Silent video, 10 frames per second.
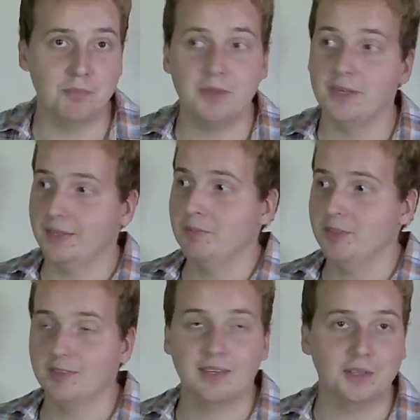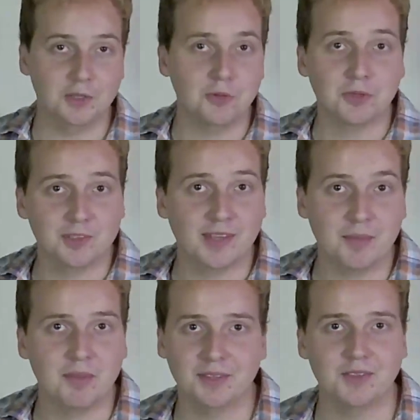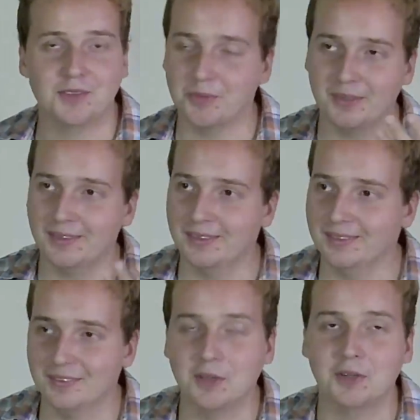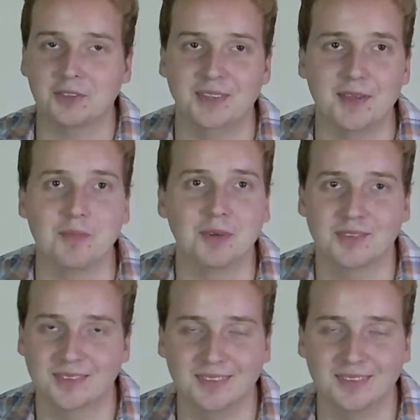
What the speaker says: me. I'm this kind of loner type that doesn't want to talk to neighbors.